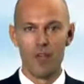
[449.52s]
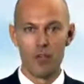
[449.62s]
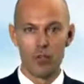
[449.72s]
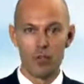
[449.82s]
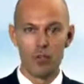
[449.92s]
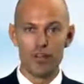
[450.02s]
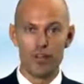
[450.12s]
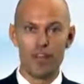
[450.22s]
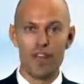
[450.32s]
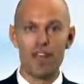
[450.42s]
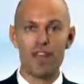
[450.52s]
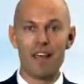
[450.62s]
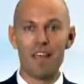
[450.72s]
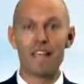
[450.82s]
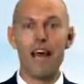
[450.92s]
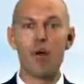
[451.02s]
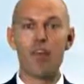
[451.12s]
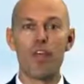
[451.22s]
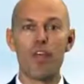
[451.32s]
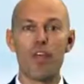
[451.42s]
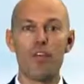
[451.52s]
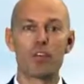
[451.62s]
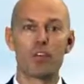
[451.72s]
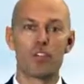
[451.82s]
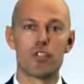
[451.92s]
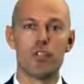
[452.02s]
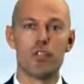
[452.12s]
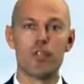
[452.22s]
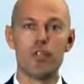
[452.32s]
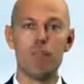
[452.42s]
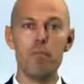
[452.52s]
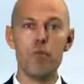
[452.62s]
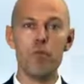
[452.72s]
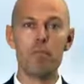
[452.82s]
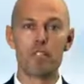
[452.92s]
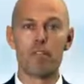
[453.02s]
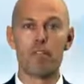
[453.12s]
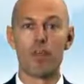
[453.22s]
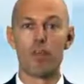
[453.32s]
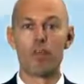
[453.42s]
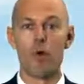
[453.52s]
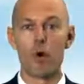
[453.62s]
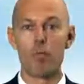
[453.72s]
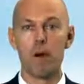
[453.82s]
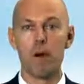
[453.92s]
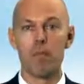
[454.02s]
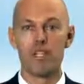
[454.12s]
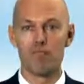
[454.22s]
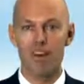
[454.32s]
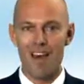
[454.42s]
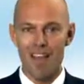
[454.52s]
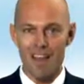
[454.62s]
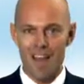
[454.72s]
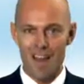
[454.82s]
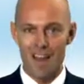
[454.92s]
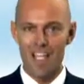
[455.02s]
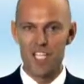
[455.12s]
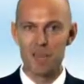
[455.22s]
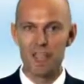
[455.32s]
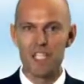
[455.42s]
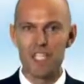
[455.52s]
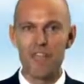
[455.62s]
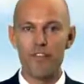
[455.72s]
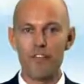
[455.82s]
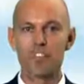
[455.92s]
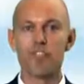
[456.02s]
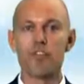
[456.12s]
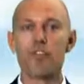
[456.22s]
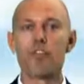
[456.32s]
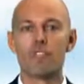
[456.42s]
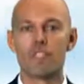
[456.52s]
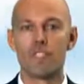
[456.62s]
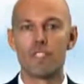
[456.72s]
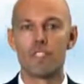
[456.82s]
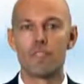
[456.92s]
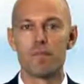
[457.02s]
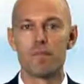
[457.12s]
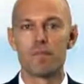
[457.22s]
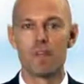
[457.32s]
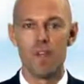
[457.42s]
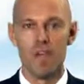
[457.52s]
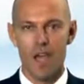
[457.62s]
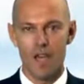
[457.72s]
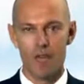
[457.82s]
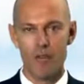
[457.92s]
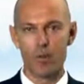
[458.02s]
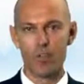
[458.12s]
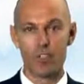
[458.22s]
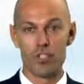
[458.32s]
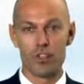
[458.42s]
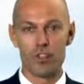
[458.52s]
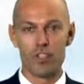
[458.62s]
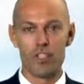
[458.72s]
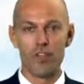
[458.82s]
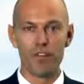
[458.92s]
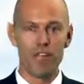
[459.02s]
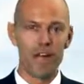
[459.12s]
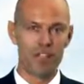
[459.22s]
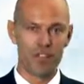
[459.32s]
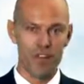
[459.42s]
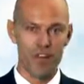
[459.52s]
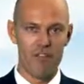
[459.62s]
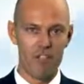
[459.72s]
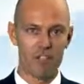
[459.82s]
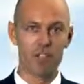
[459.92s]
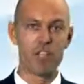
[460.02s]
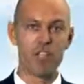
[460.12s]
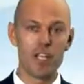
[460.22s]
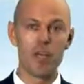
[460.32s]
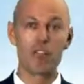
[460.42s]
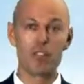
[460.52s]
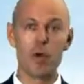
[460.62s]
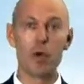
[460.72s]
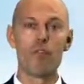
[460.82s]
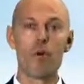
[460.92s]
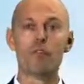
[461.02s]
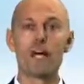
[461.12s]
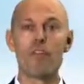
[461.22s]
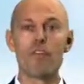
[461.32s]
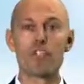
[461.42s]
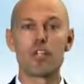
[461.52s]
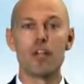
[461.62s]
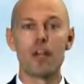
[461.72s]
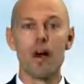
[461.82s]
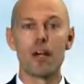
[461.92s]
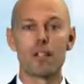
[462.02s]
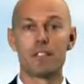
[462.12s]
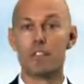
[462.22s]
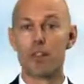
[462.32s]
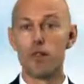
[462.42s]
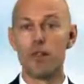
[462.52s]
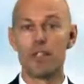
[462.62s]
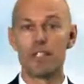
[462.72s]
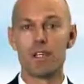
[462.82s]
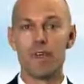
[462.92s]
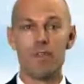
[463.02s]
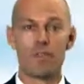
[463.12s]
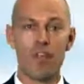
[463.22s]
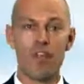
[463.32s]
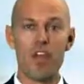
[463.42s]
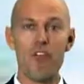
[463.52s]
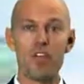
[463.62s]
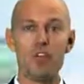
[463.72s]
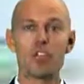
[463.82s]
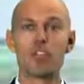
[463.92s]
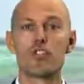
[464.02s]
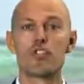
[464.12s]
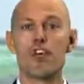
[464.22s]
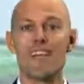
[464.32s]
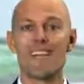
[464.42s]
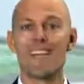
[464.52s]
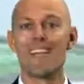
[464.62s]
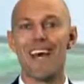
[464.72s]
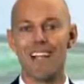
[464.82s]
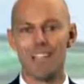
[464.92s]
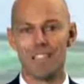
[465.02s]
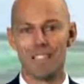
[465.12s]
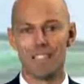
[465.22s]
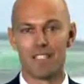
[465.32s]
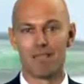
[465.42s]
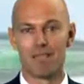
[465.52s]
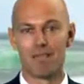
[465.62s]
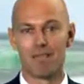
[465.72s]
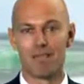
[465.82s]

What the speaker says: The two differ in that Dow theory is concerned with the movements of the broad markets rather than specific securities. An important consideration for Dow's theory is to distinguish the overall direction of the market, and to do this, the theory uses trend analysis.